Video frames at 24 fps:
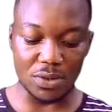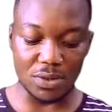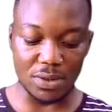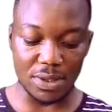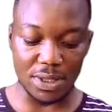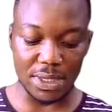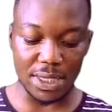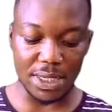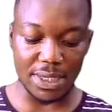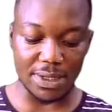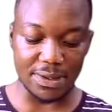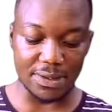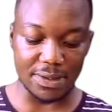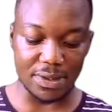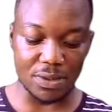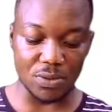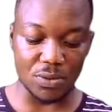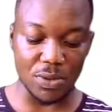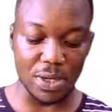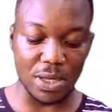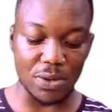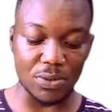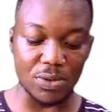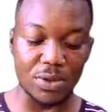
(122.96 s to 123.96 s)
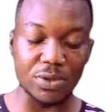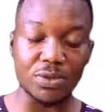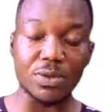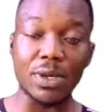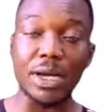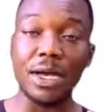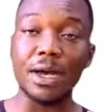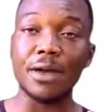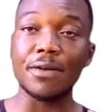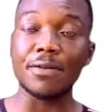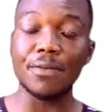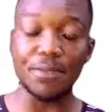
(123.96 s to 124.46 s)
to 19, we are going to
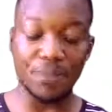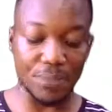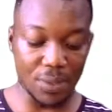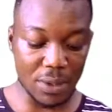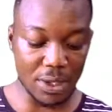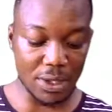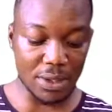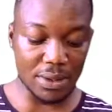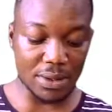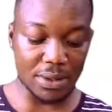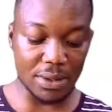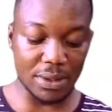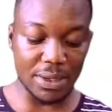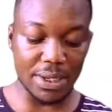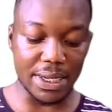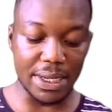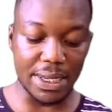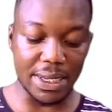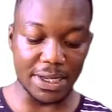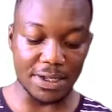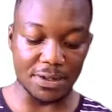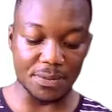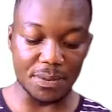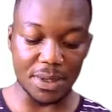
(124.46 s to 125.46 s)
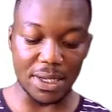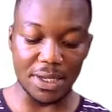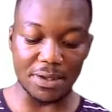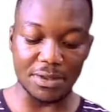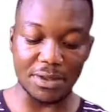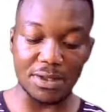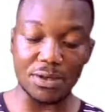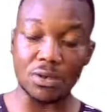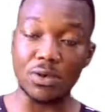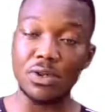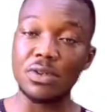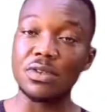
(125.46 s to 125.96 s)
have 3x plus
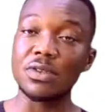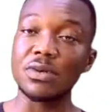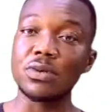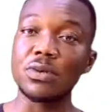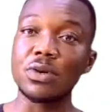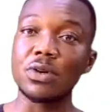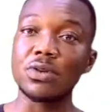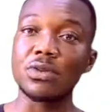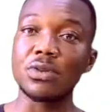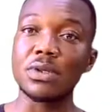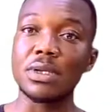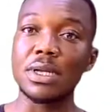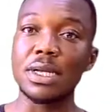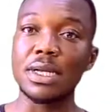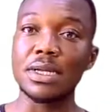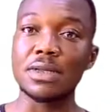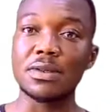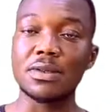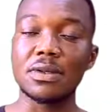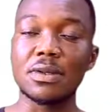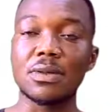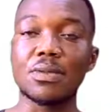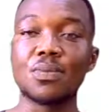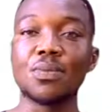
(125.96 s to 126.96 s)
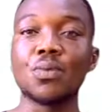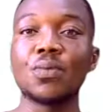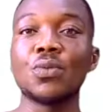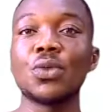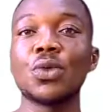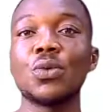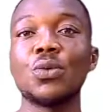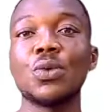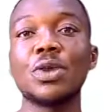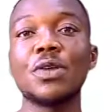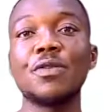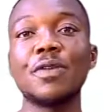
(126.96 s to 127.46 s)
0 is equal to 19.
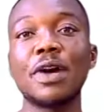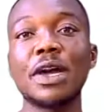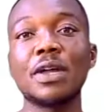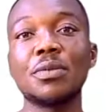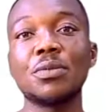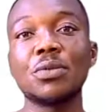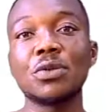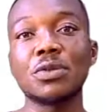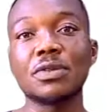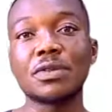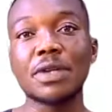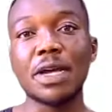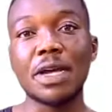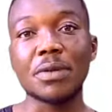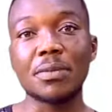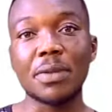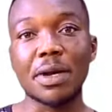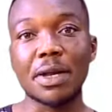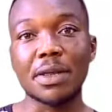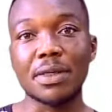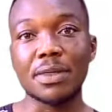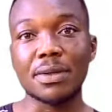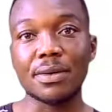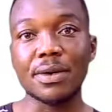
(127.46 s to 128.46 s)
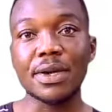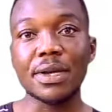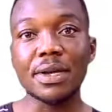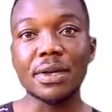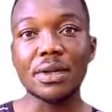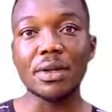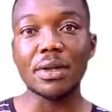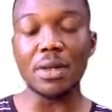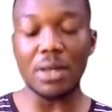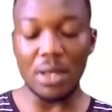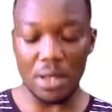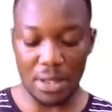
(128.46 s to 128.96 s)
We divide both sides by
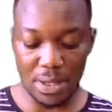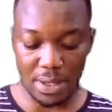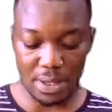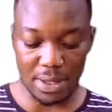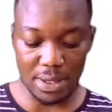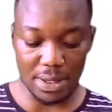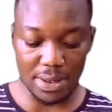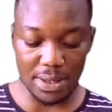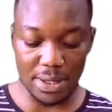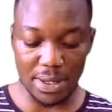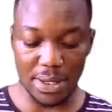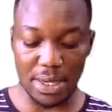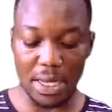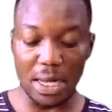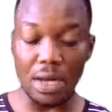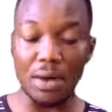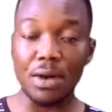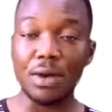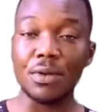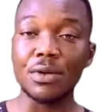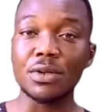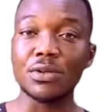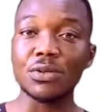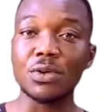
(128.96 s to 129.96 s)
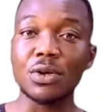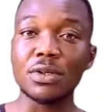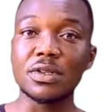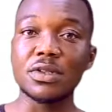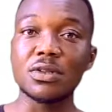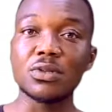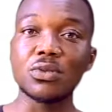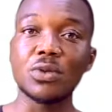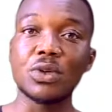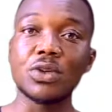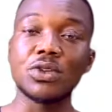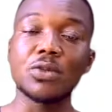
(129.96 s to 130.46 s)
3, and then our result is
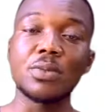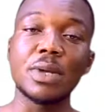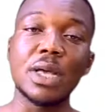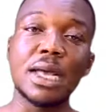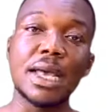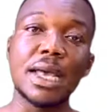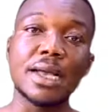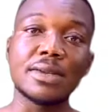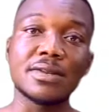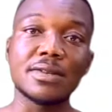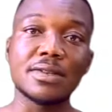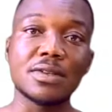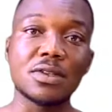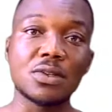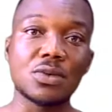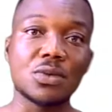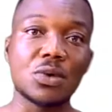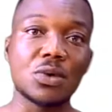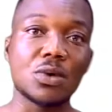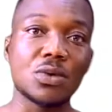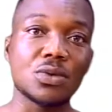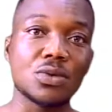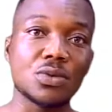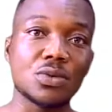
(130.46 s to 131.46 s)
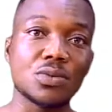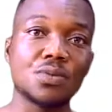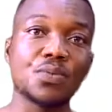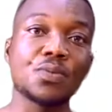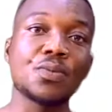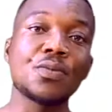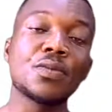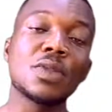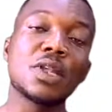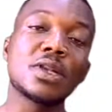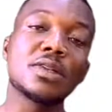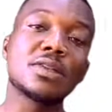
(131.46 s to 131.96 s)
going to be x is equal to
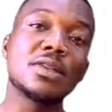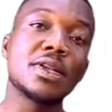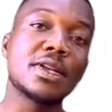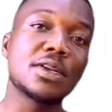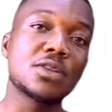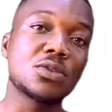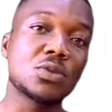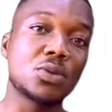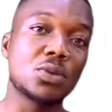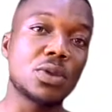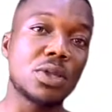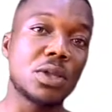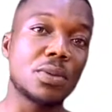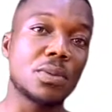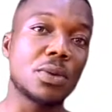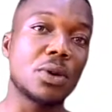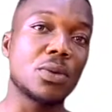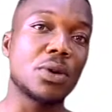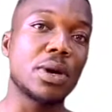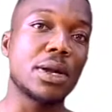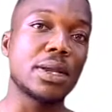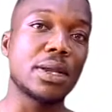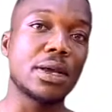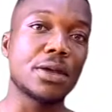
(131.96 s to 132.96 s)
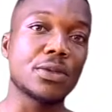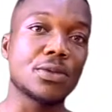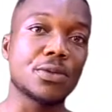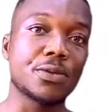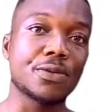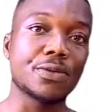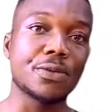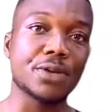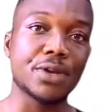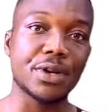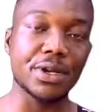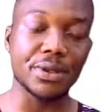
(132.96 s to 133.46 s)
6 whole number 1 out of
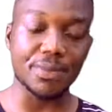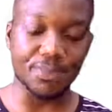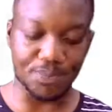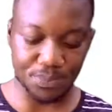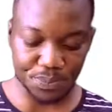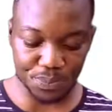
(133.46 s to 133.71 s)
3.